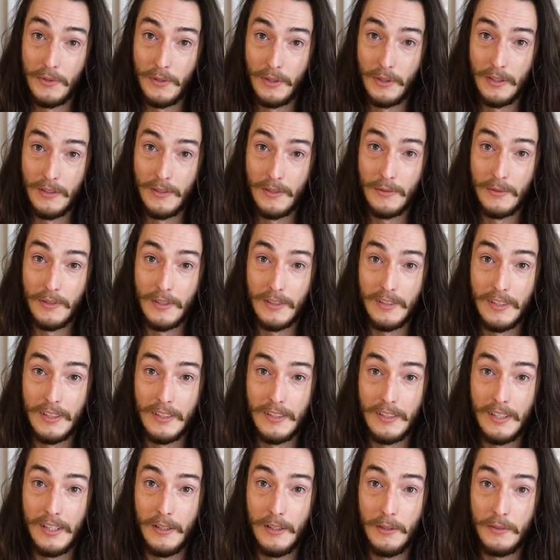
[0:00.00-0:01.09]
You can use it to
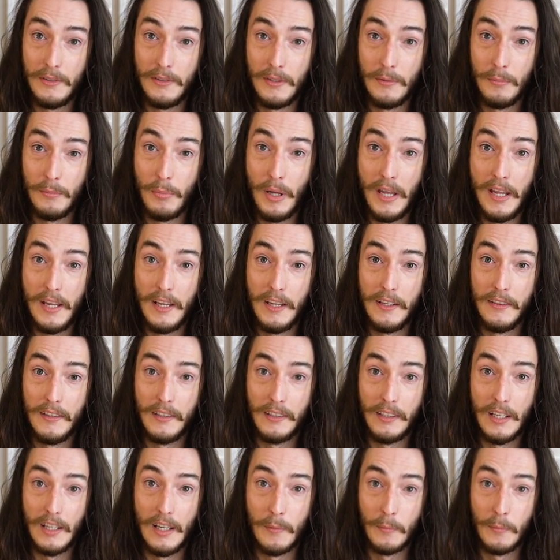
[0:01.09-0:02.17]
tilt and pan the
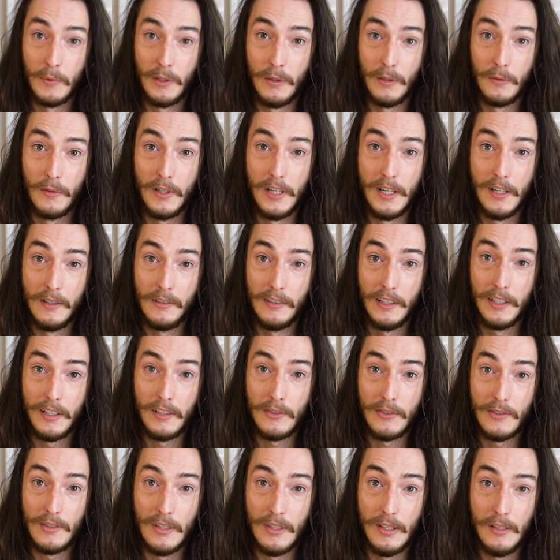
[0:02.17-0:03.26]
camera around like
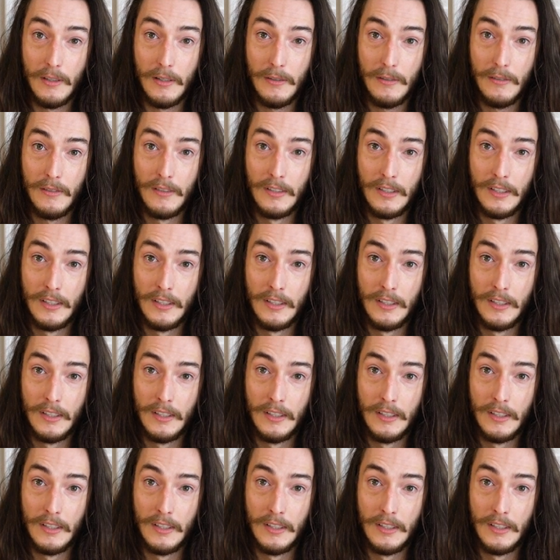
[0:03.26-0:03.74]
so.